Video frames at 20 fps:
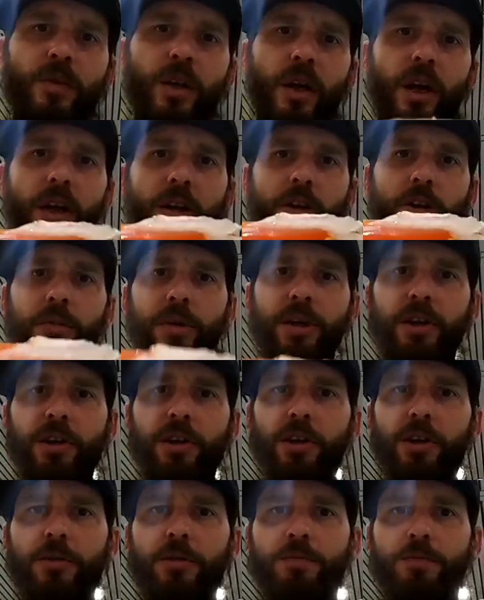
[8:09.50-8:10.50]
Got a little bit of
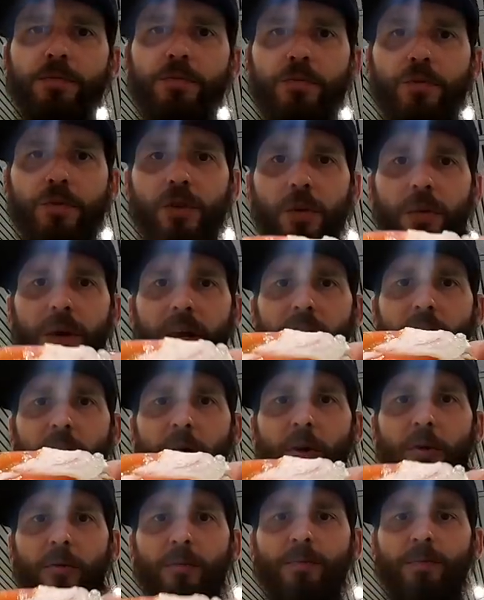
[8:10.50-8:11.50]
your
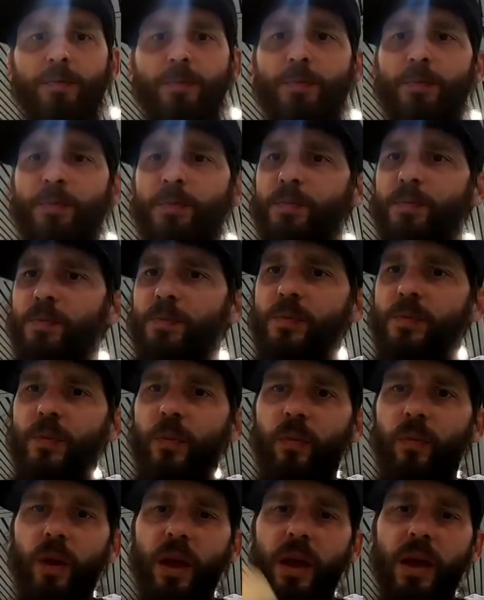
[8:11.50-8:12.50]
tomato,
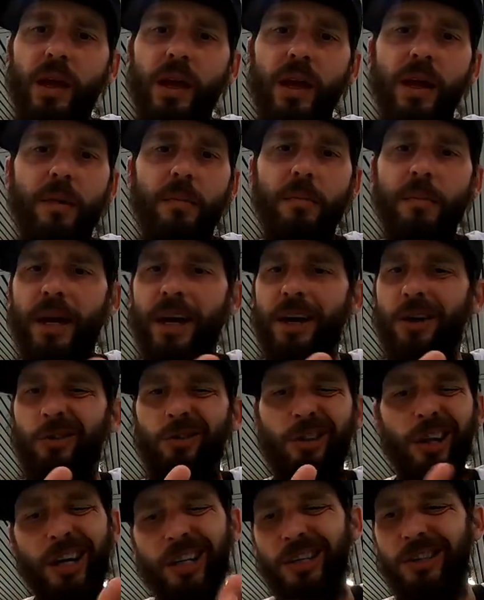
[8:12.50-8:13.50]
mayo,
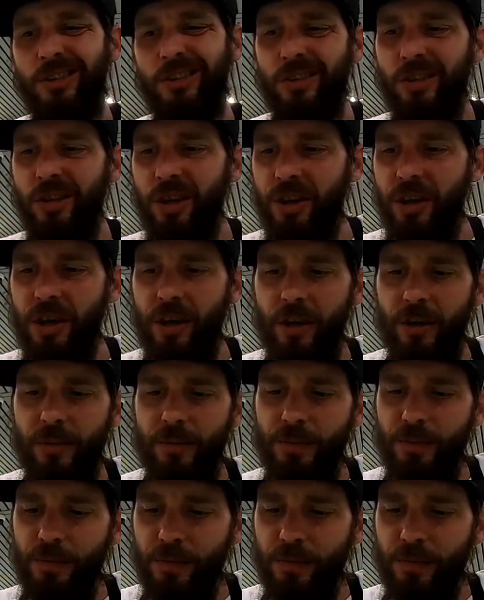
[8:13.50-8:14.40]
lettuce on there.